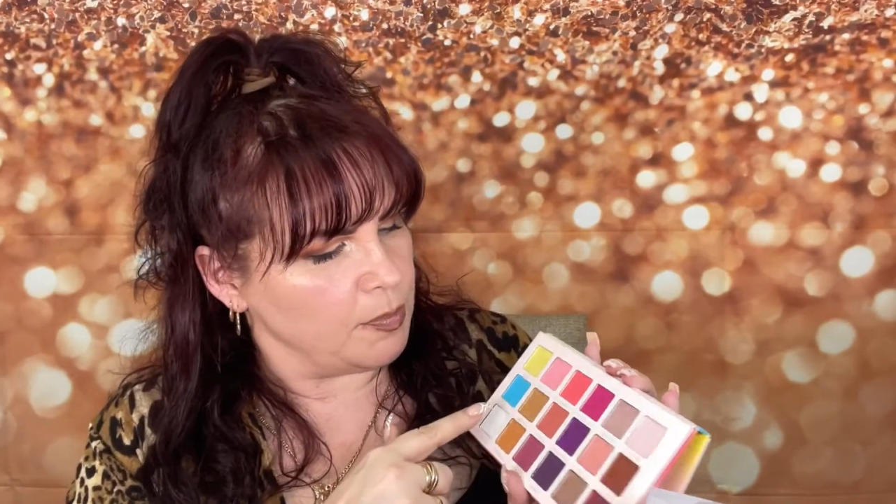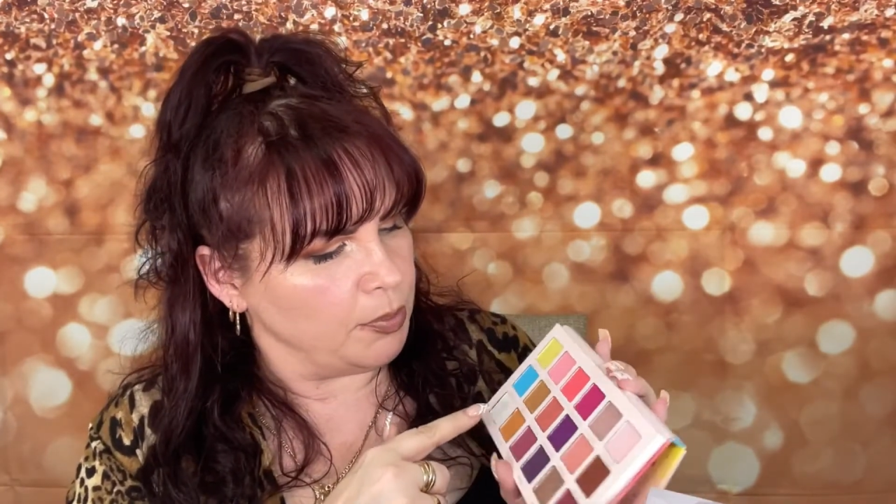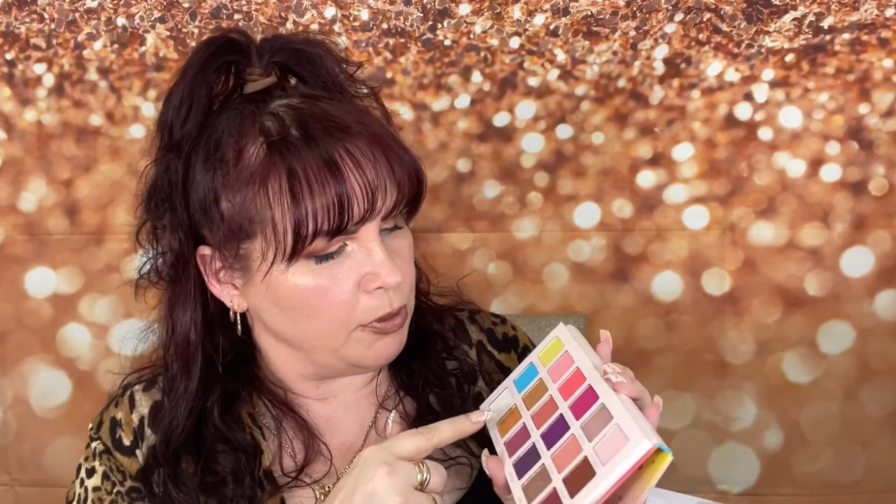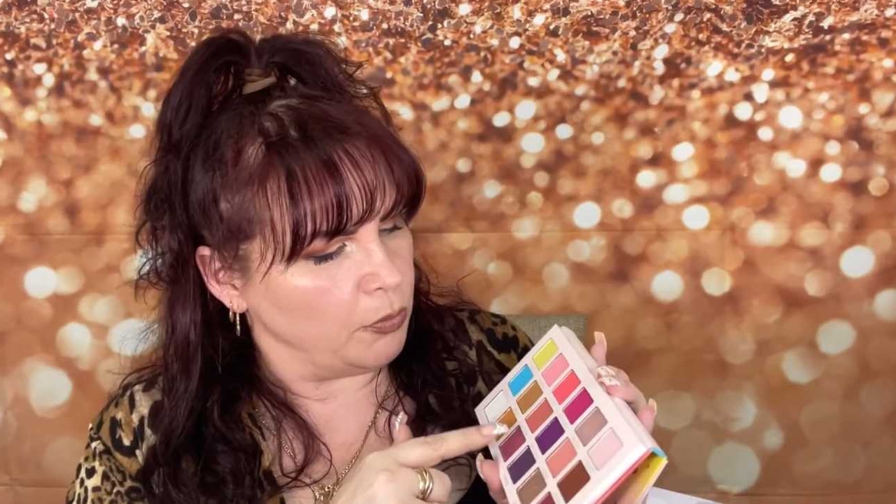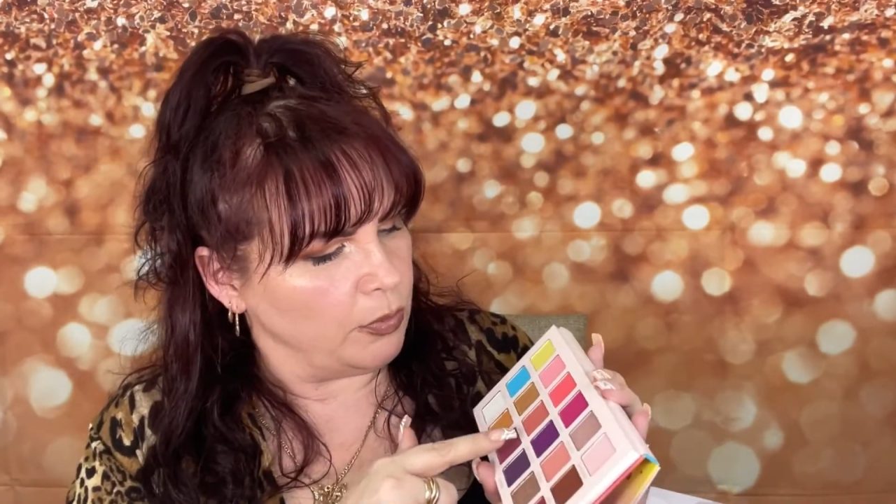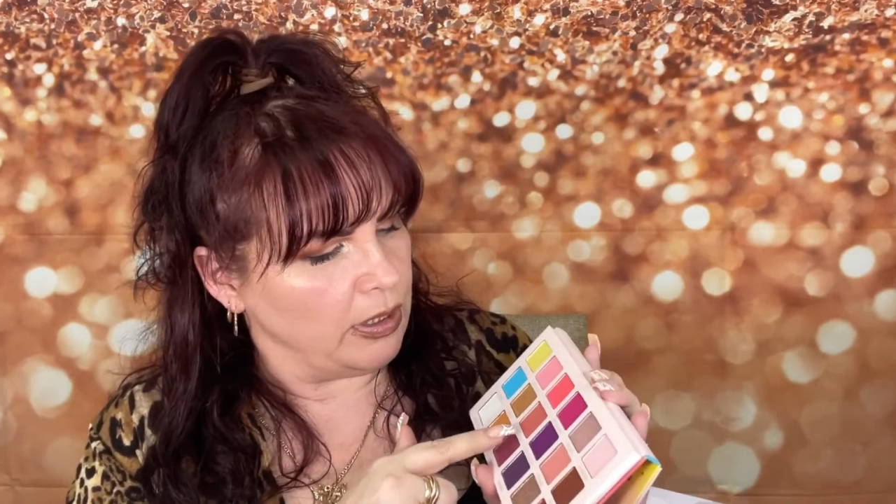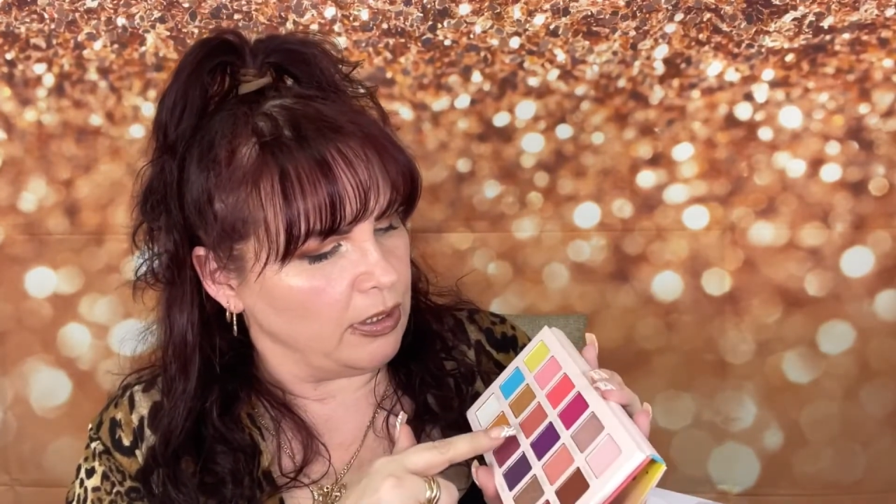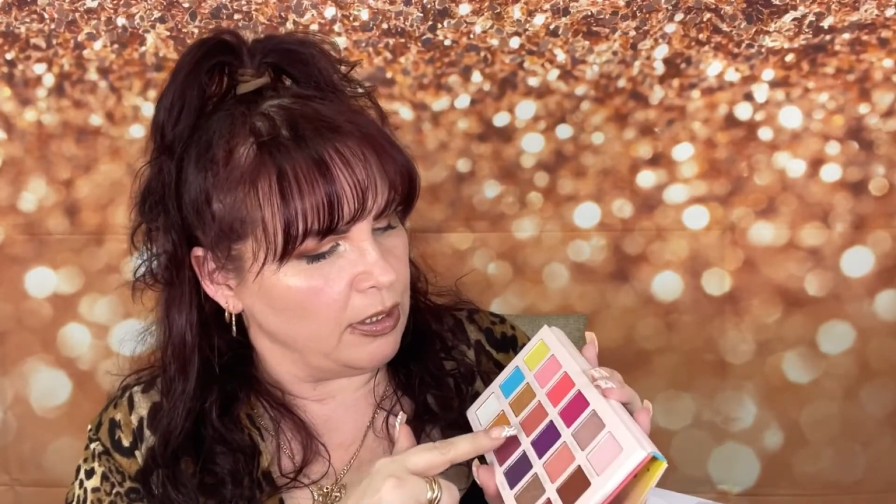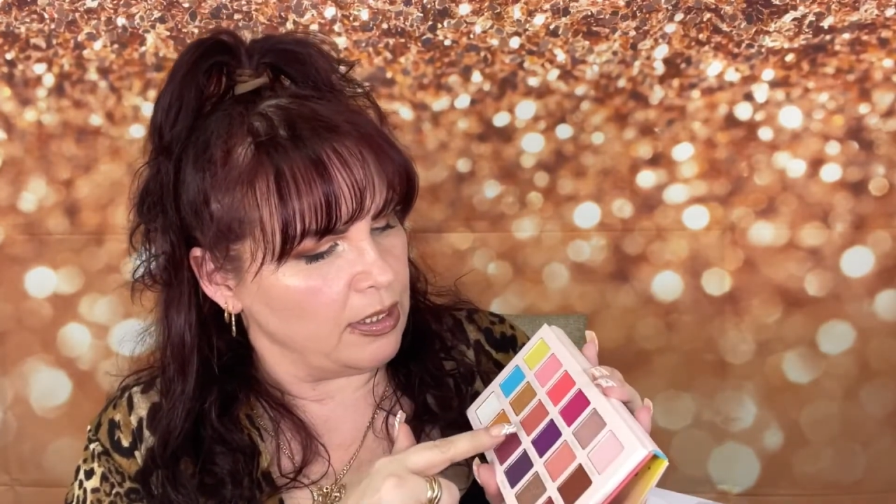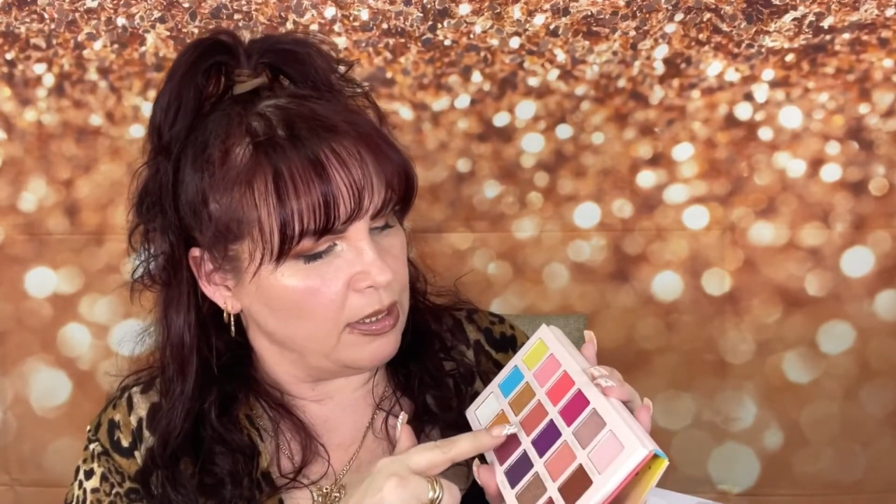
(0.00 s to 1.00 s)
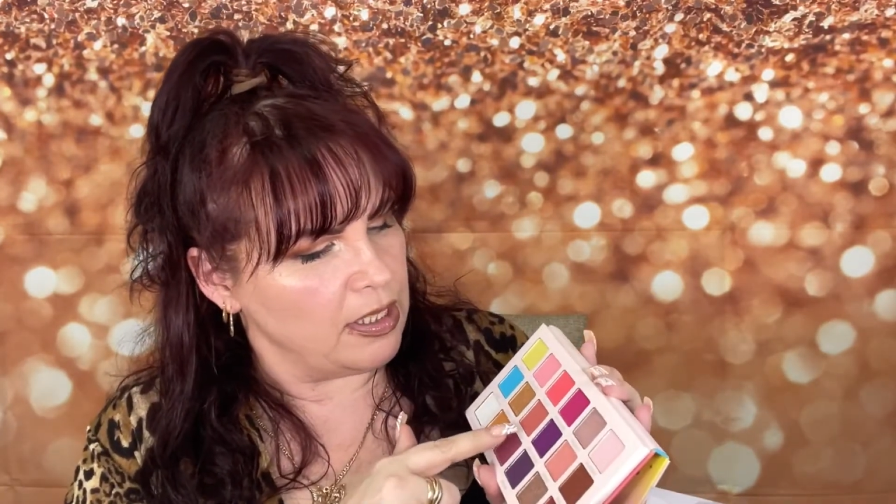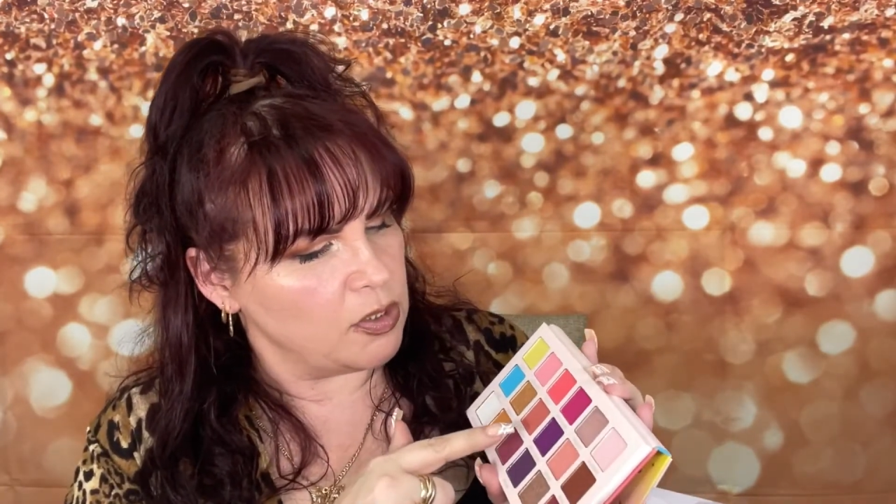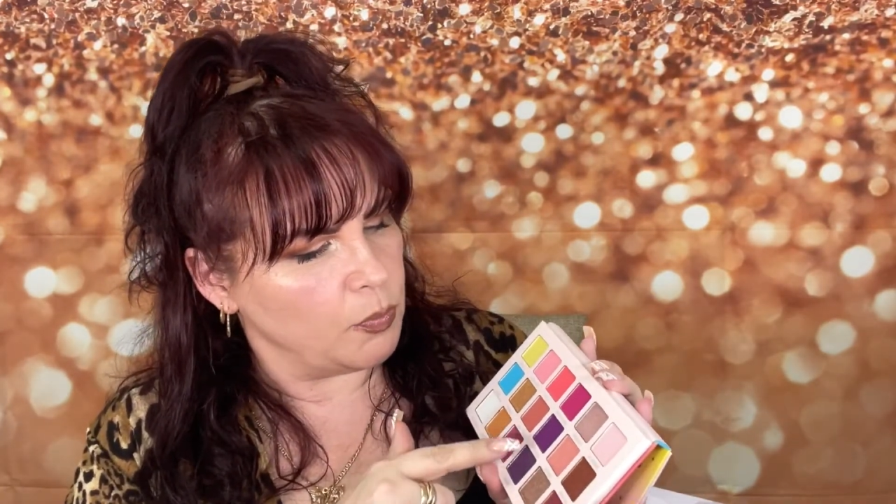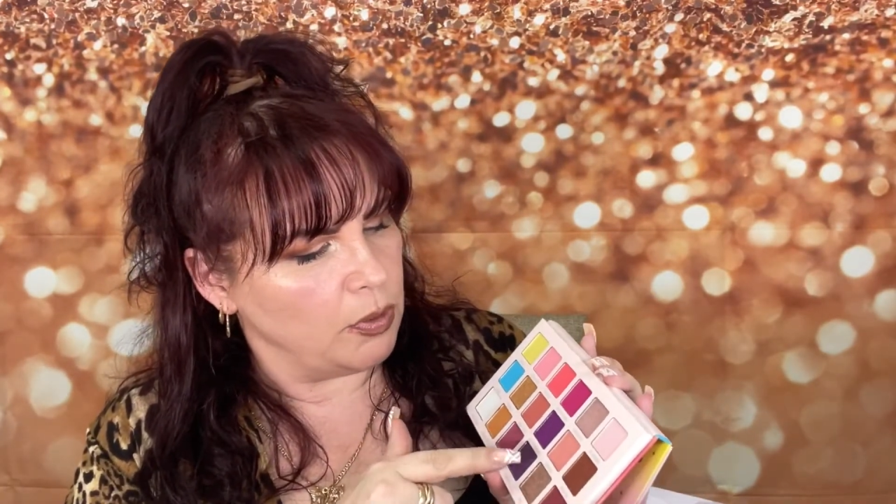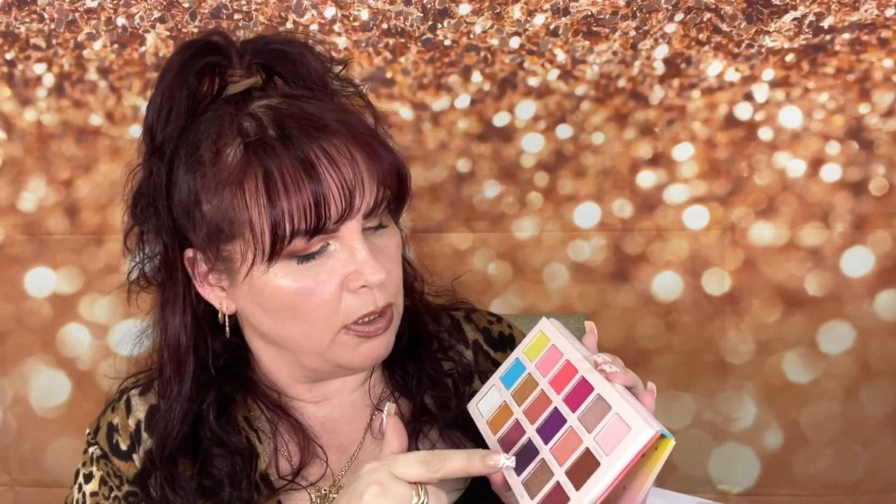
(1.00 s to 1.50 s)
blue one,
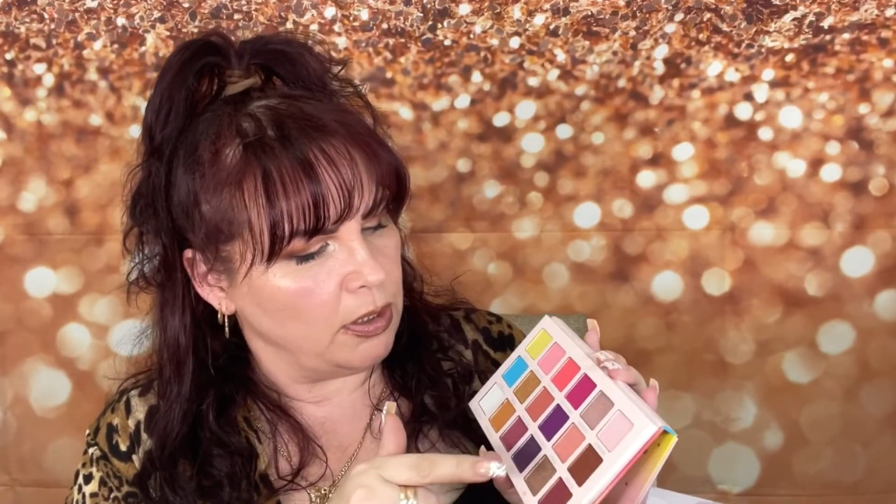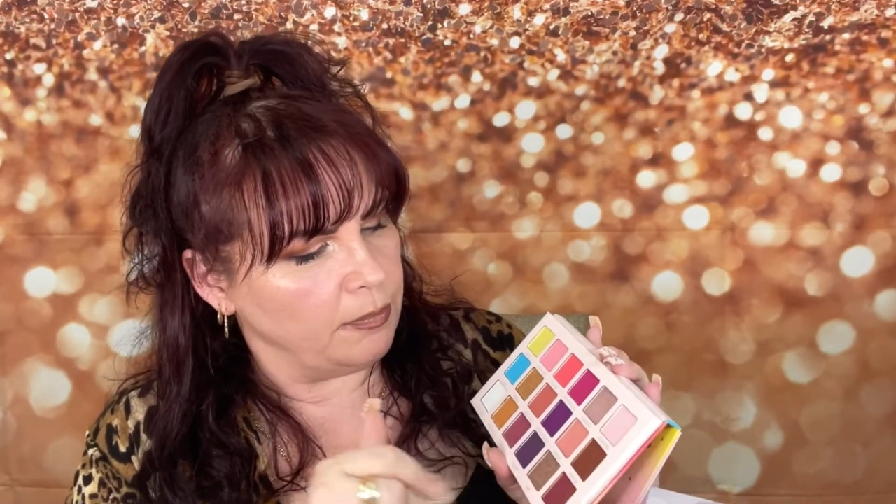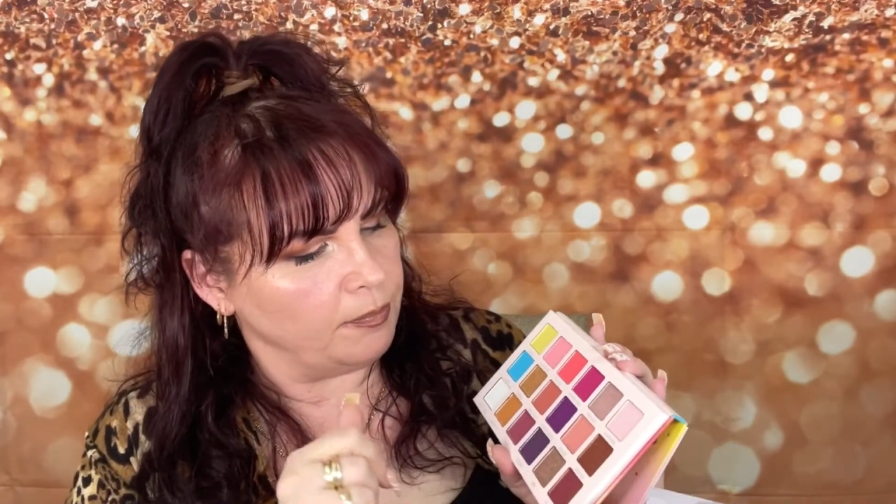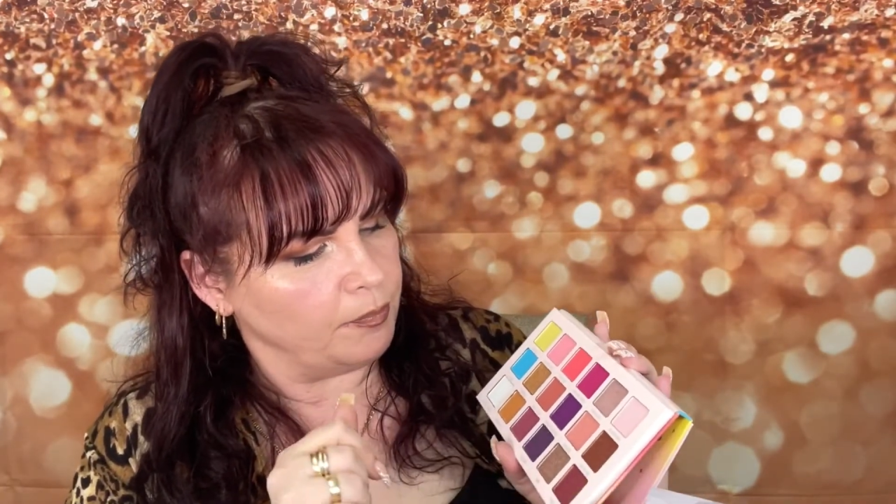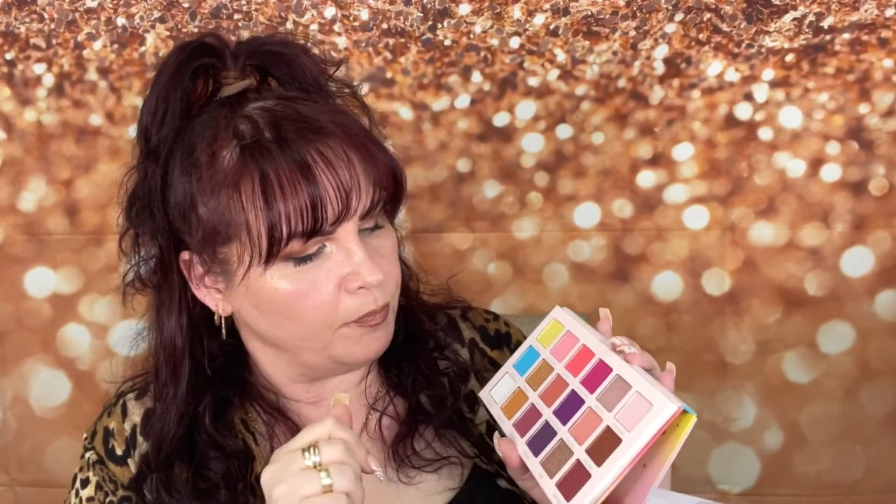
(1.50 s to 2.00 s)
this one,